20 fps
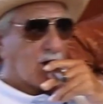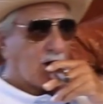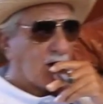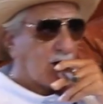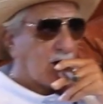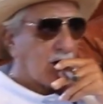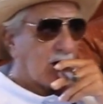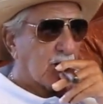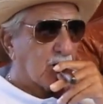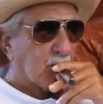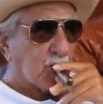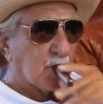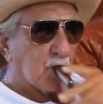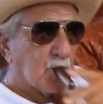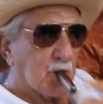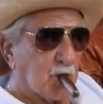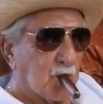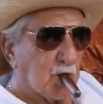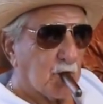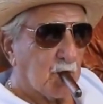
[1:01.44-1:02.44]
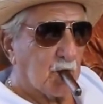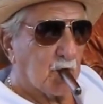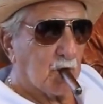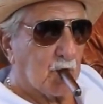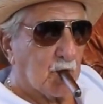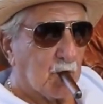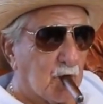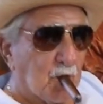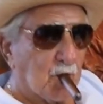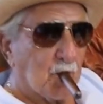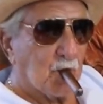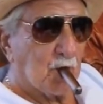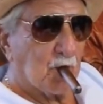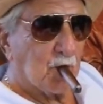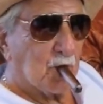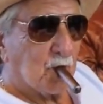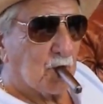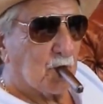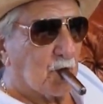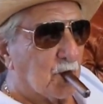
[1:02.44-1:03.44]
here looks like he's having
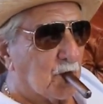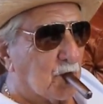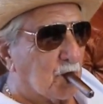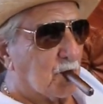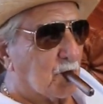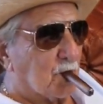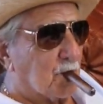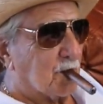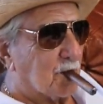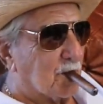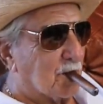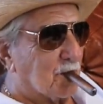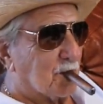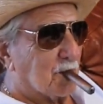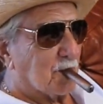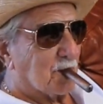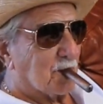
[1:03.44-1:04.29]
an amazing day.